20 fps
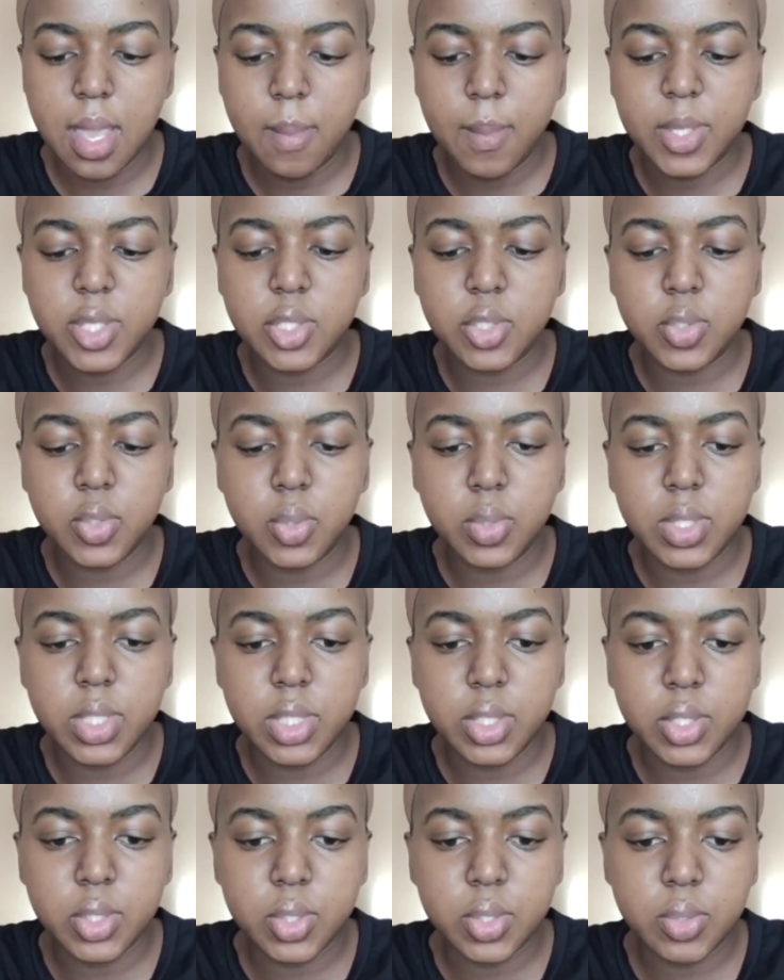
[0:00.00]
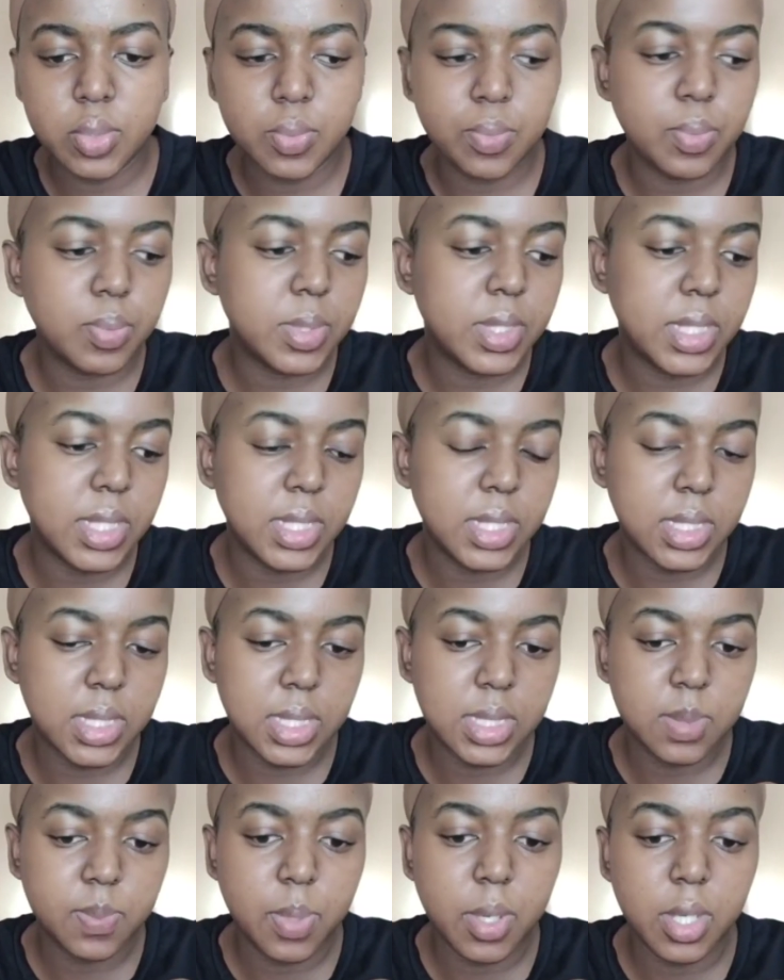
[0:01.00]
but you don't need to tint
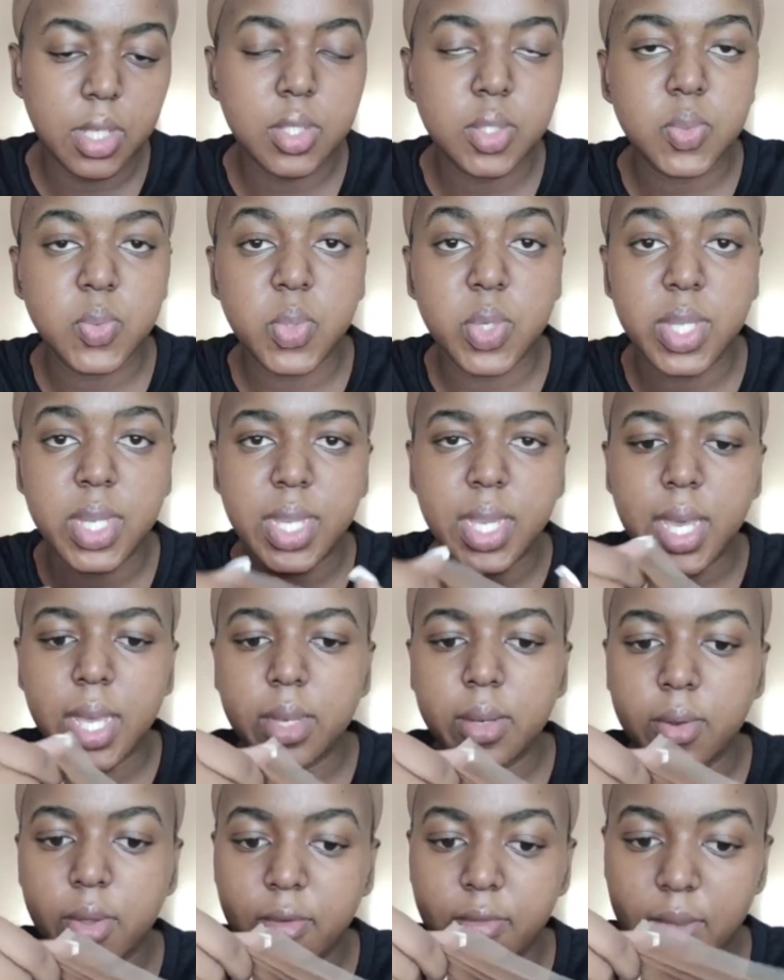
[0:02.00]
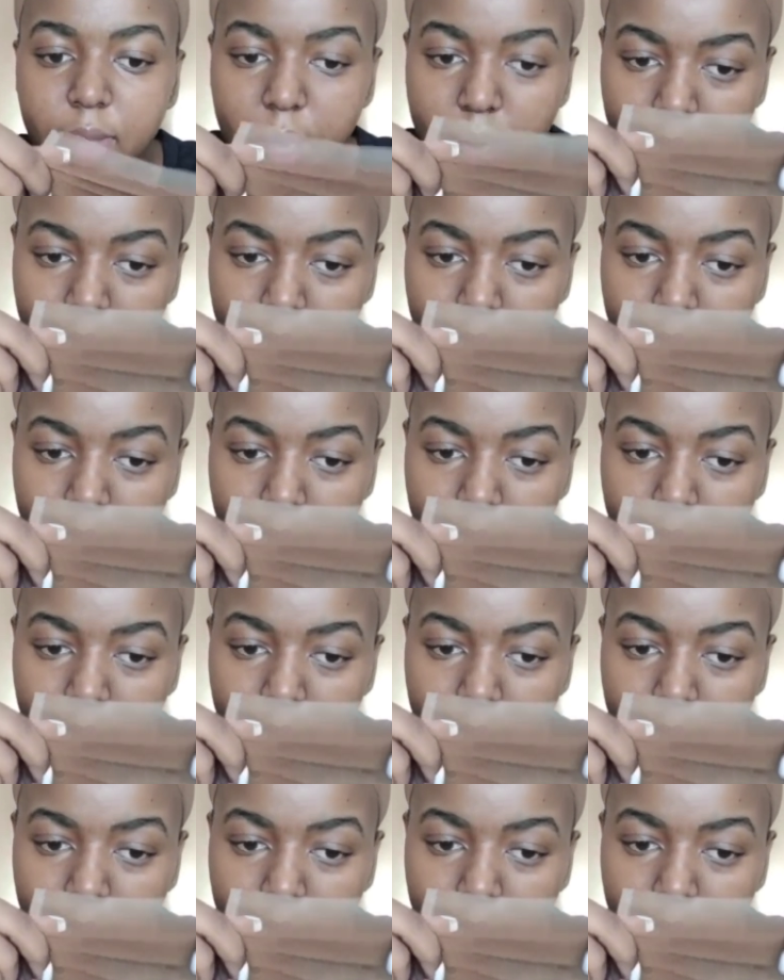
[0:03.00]
this part because we're gonna cut it off.